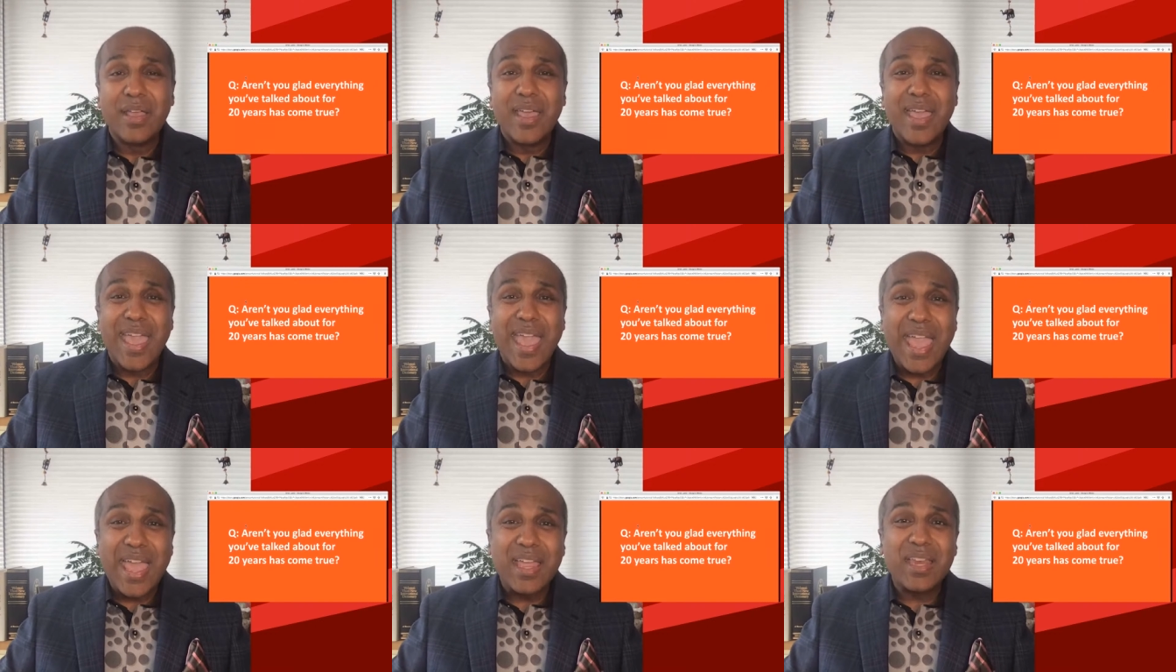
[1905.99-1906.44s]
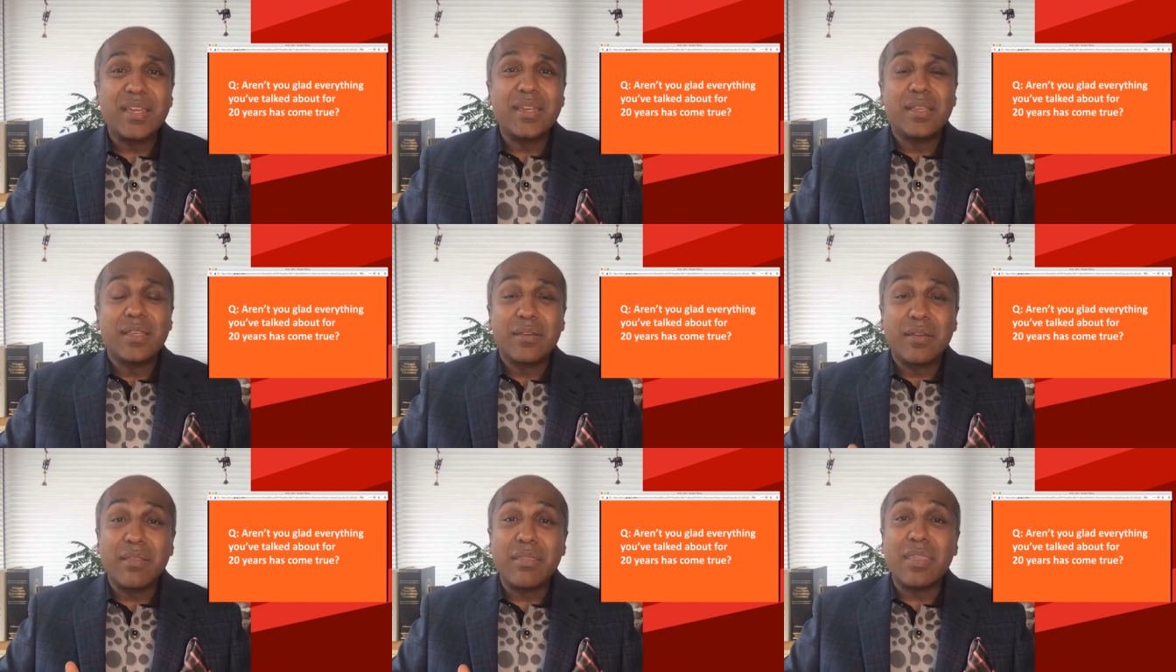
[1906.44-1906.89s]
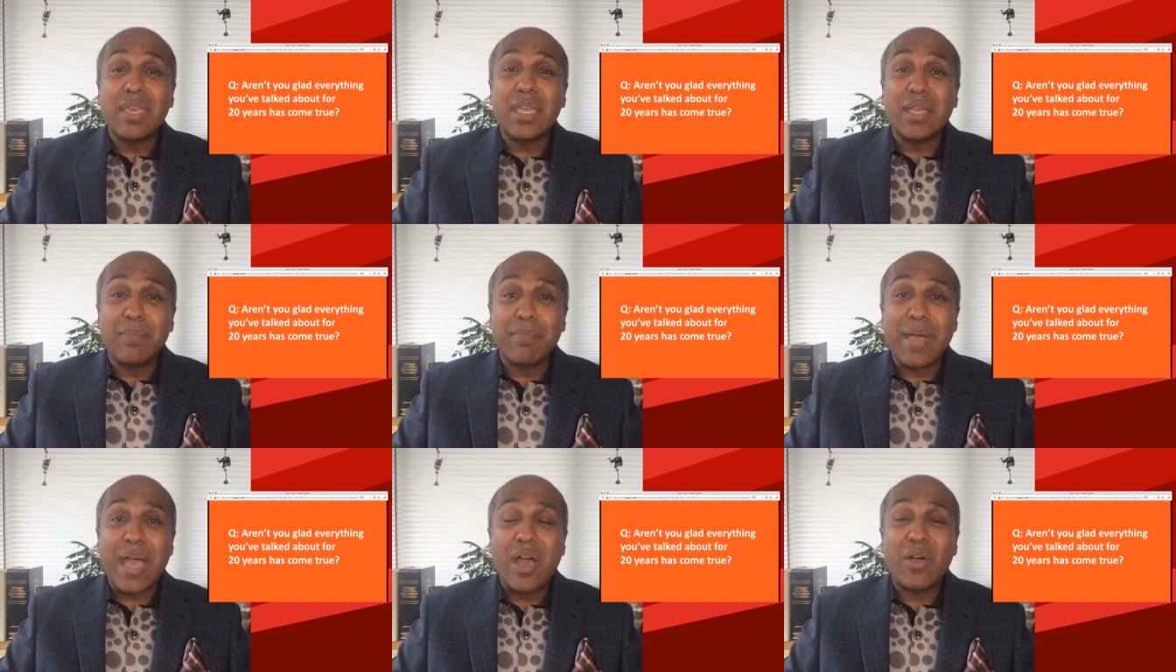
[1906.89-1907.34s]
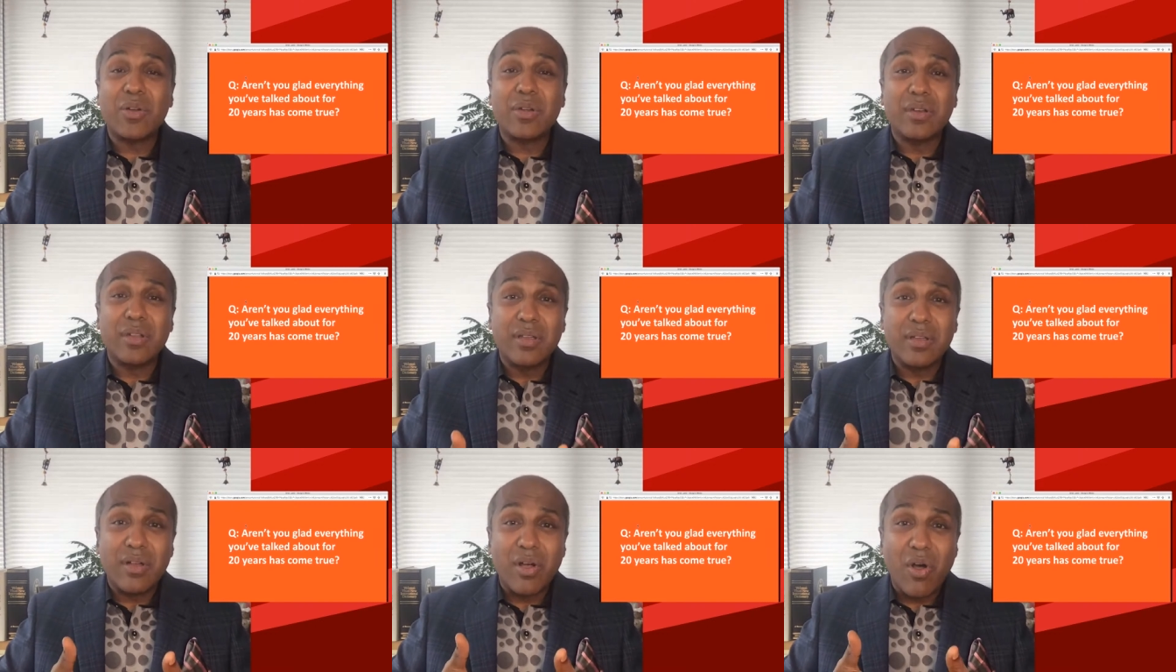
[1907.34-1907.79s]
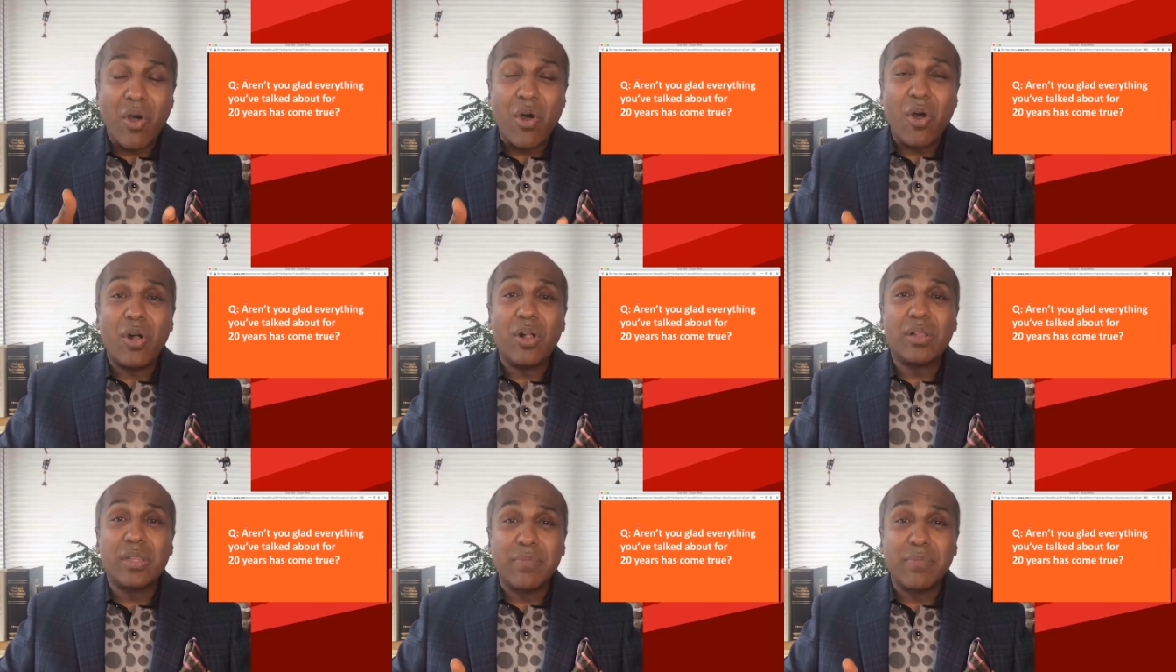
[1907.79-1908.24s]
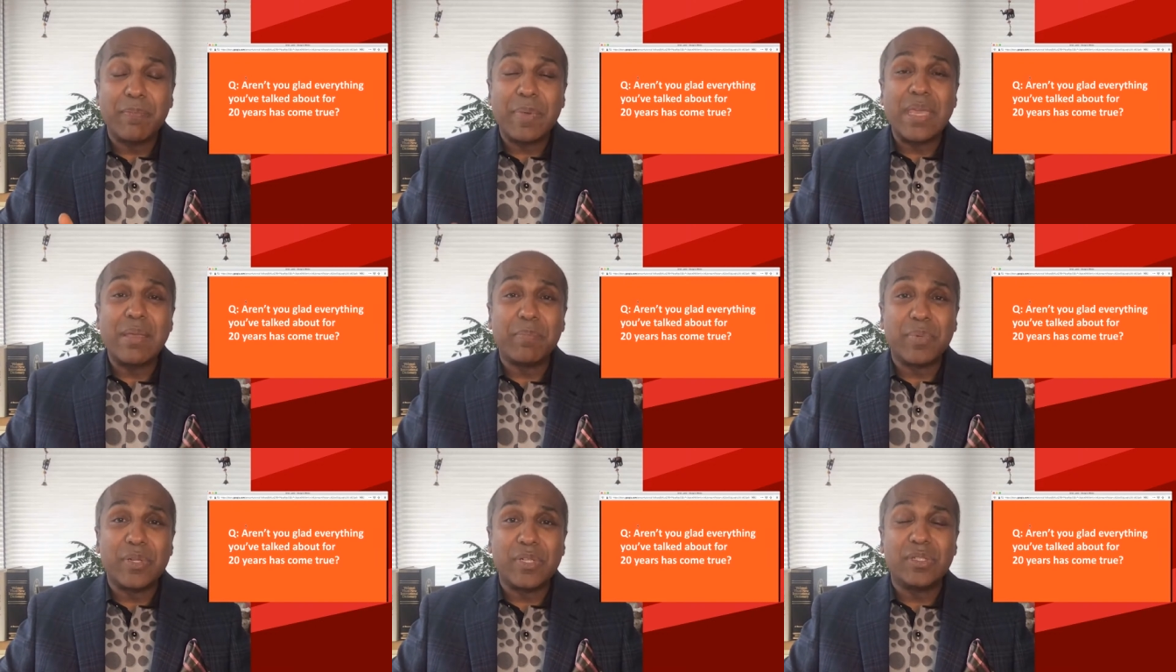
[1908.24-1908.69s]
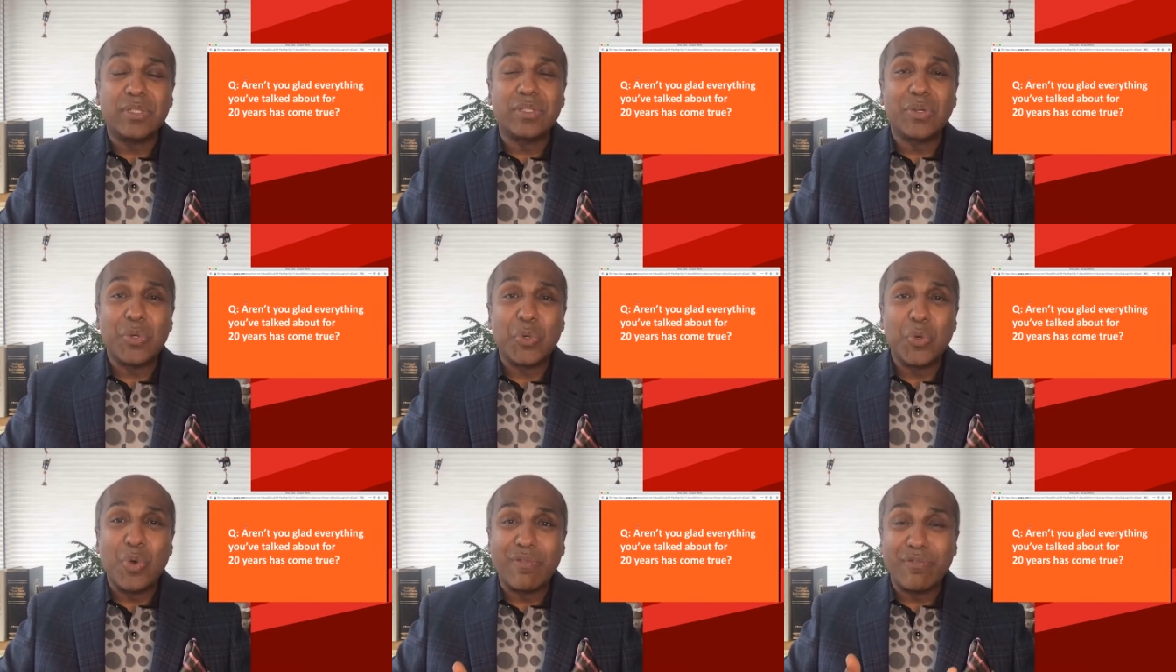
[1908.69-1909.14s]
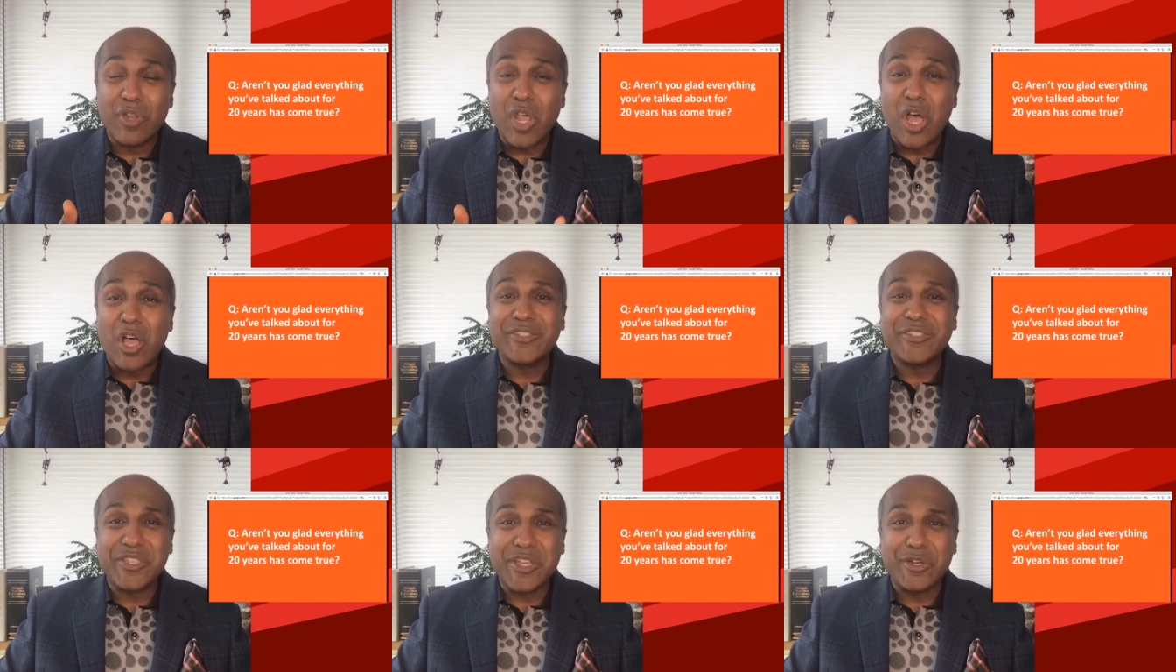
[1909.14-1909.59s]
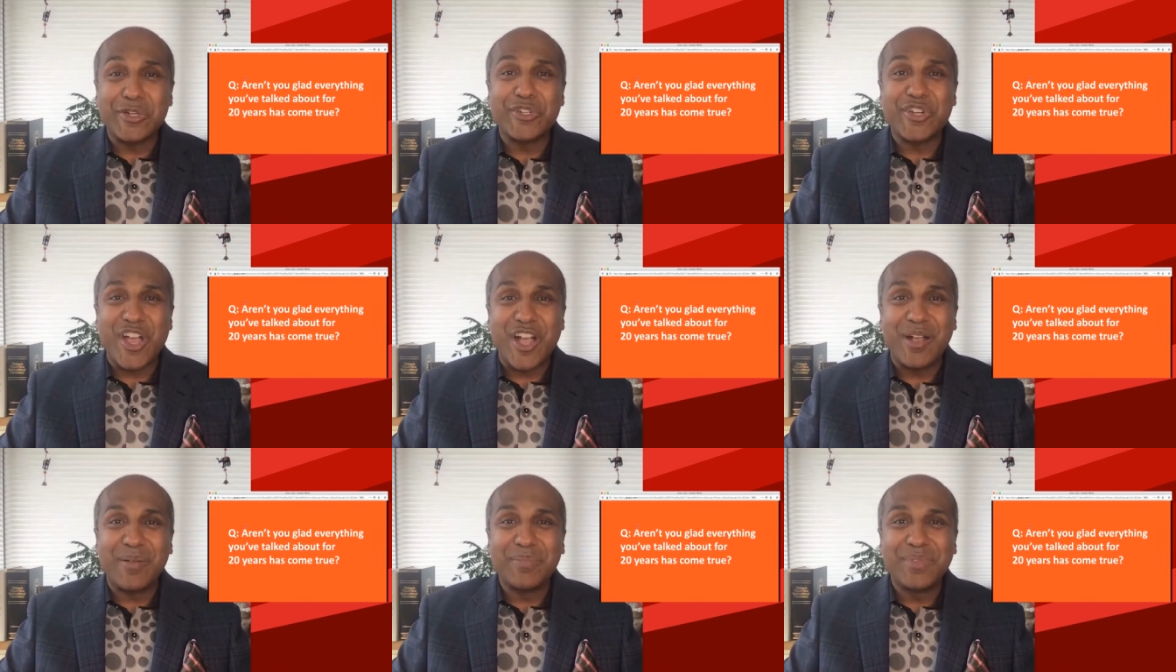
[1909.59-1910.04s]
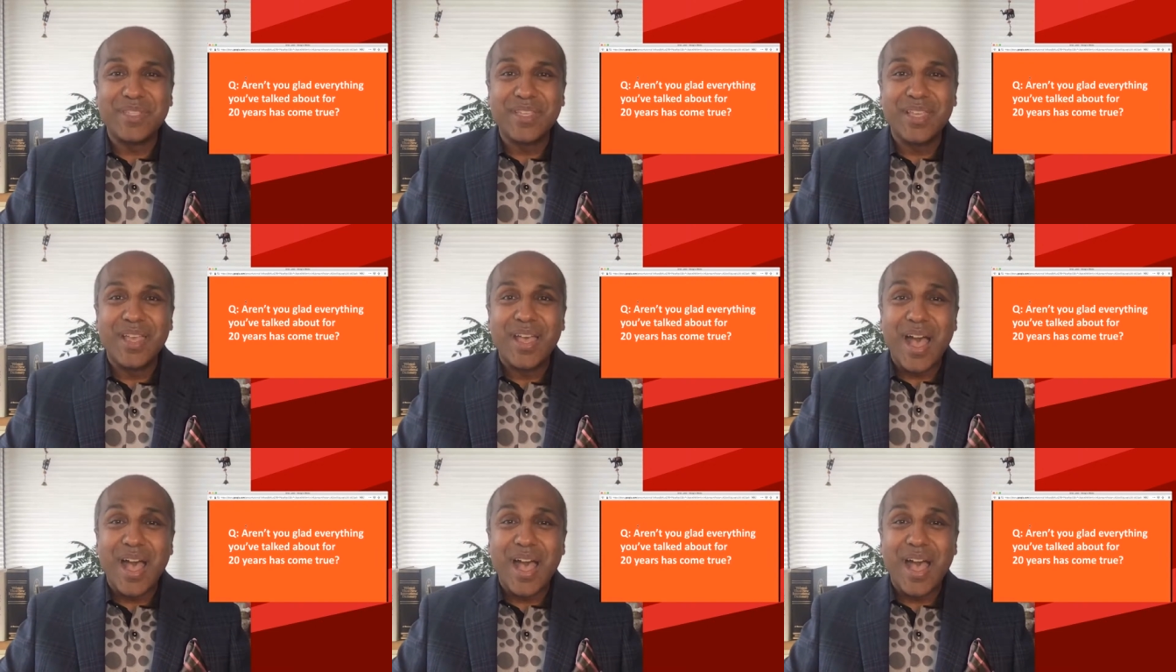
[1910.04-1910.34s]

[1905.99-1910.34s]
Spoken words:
and to think about all the people who have lost their jobs.